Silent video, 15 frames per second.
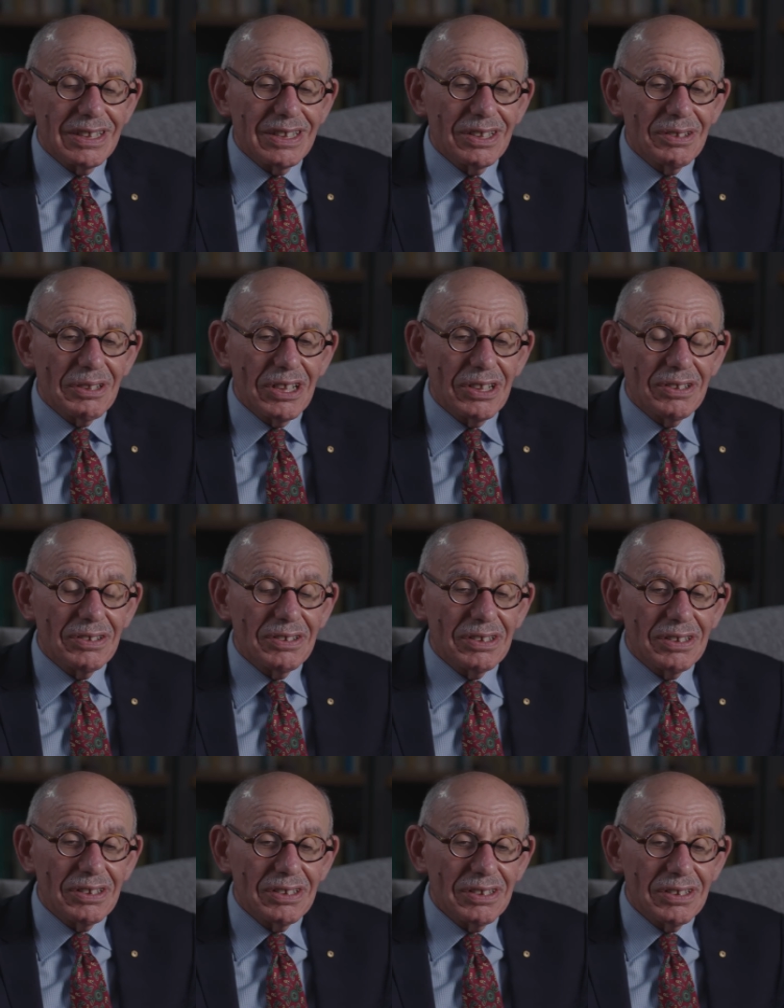your
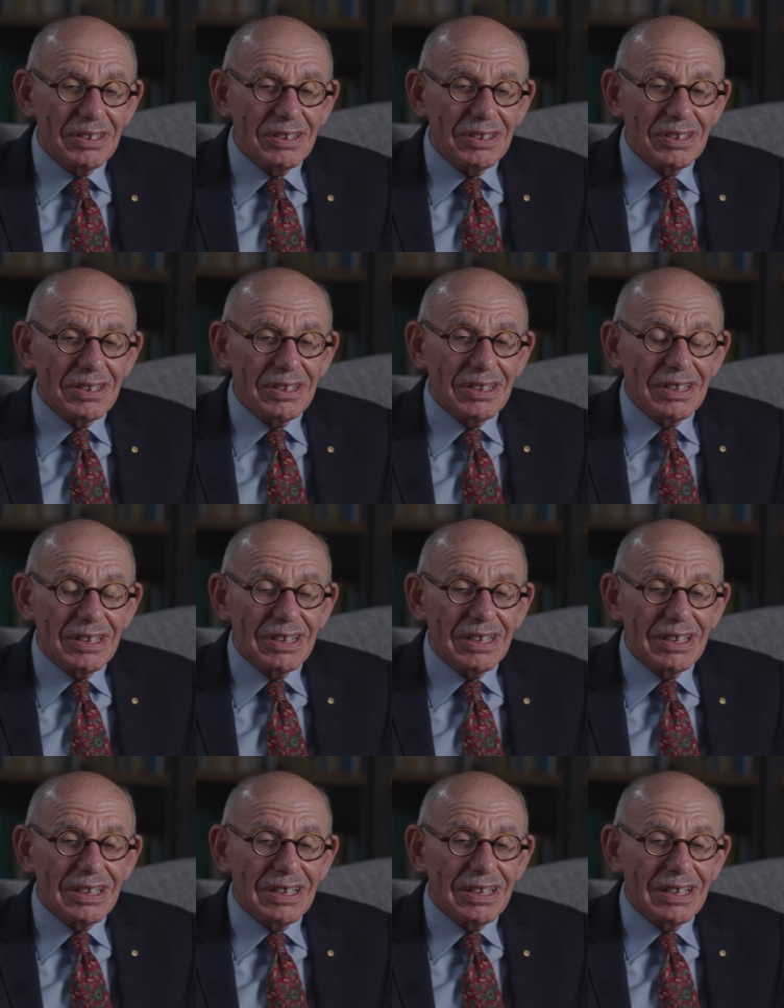own
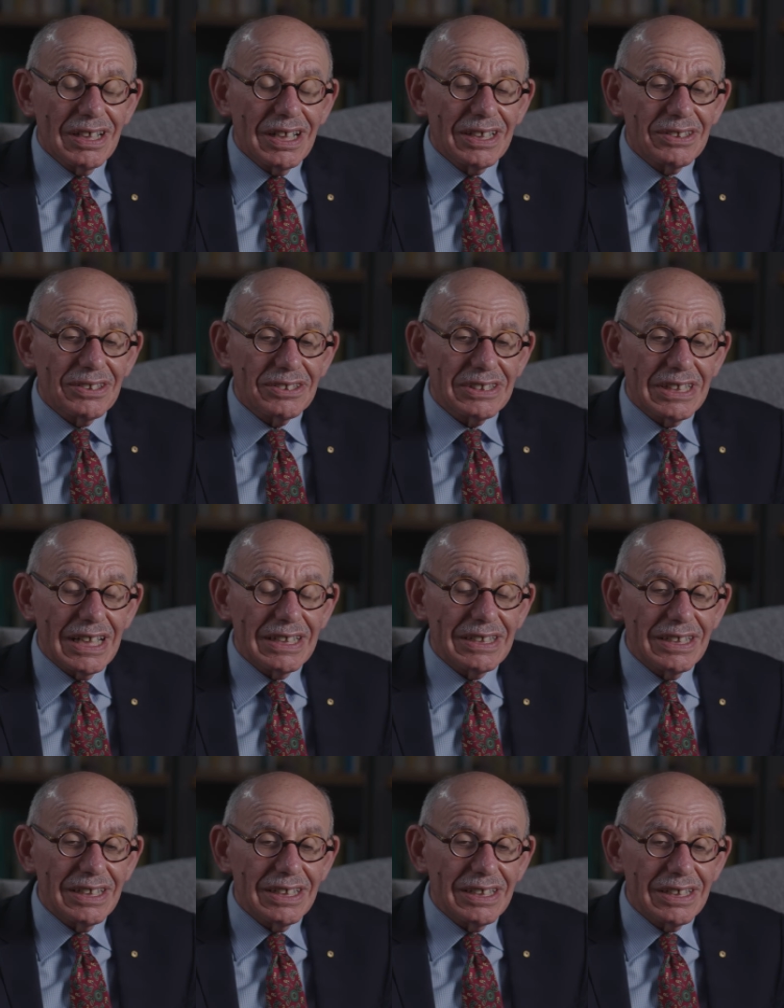
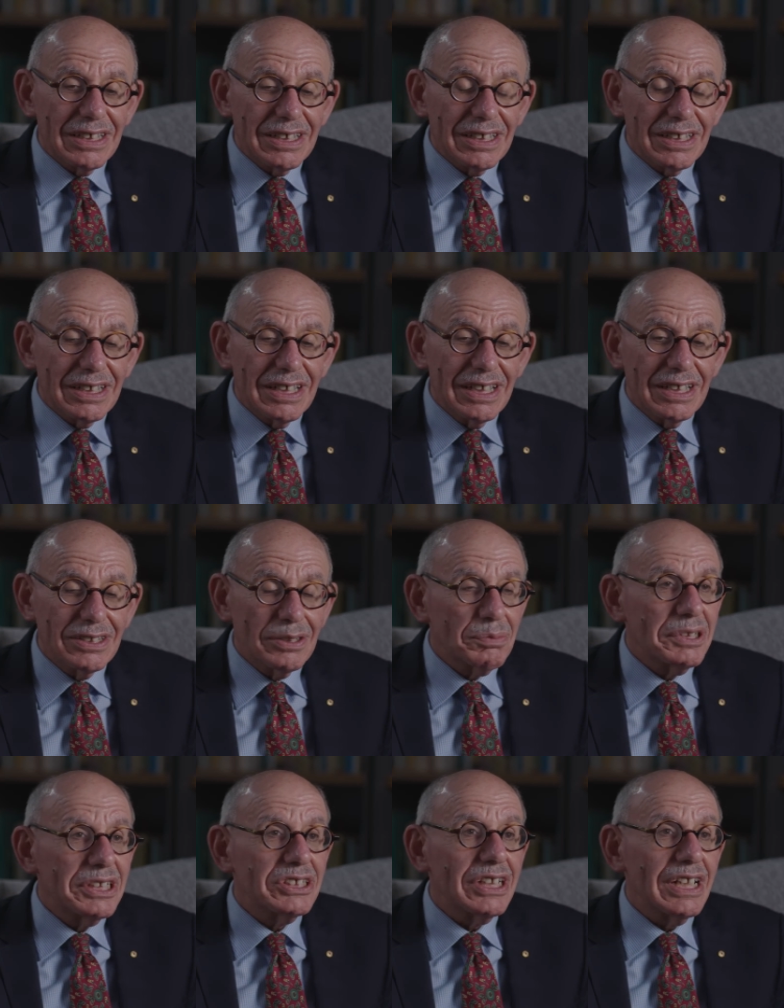understanding and
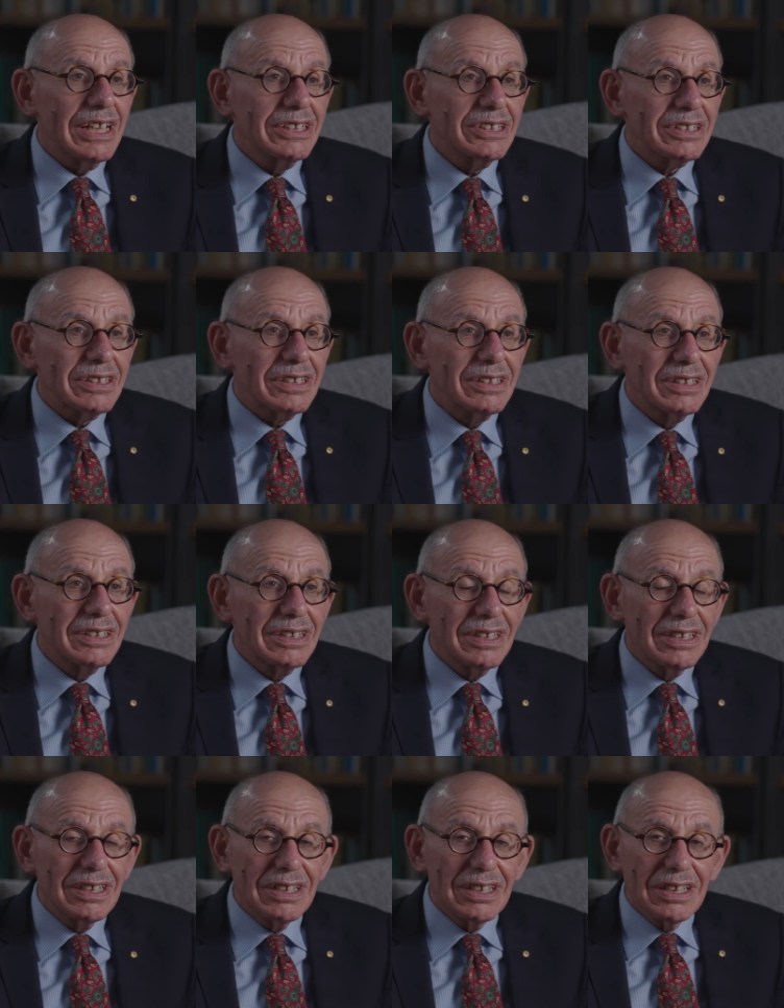appreciation
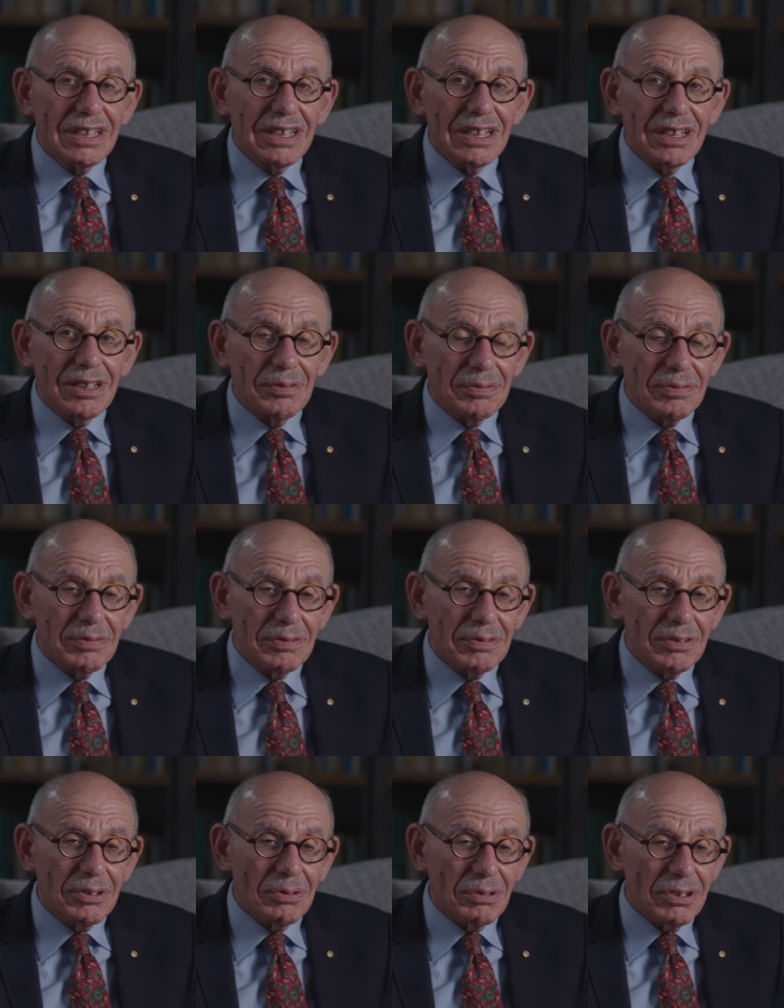of
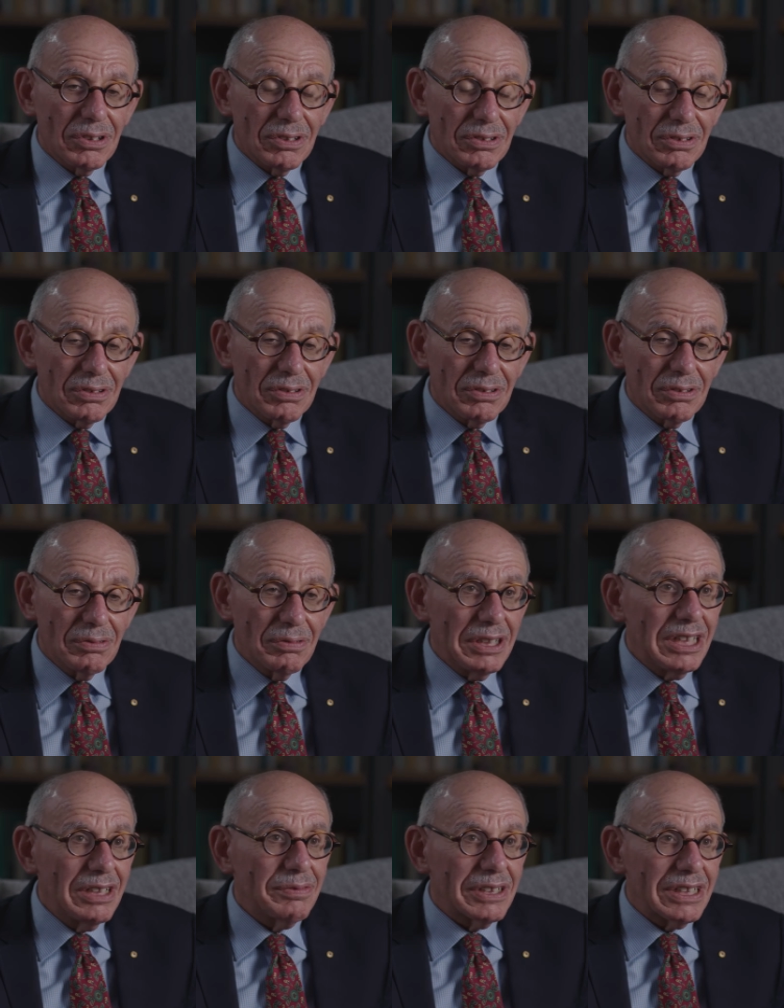the world
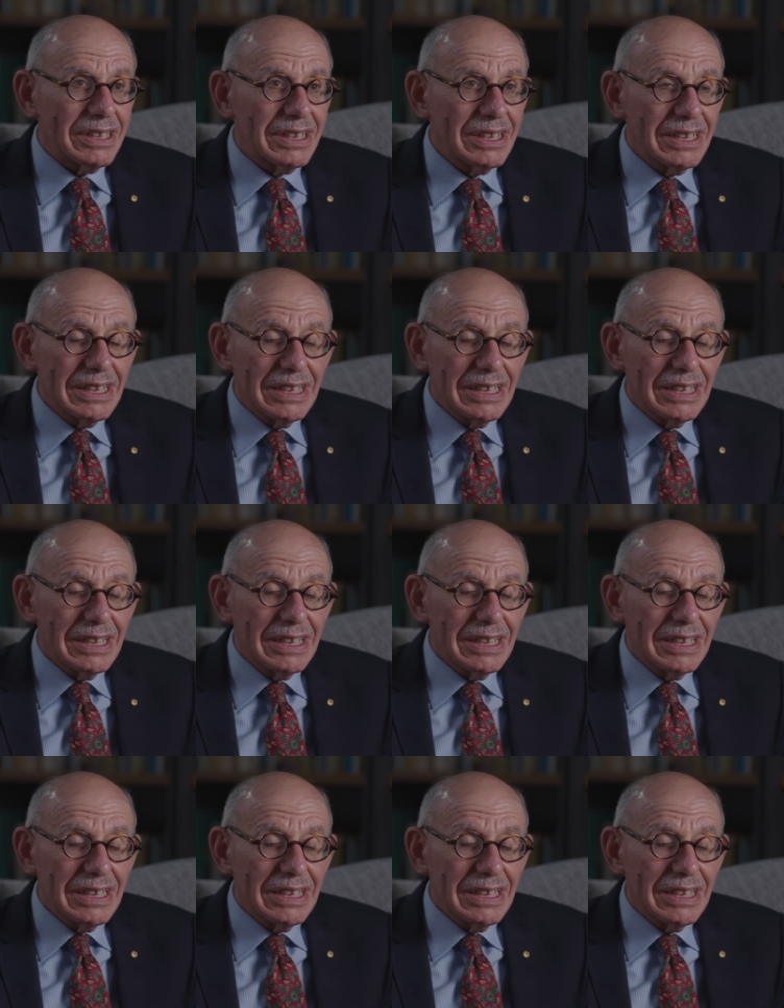we live in.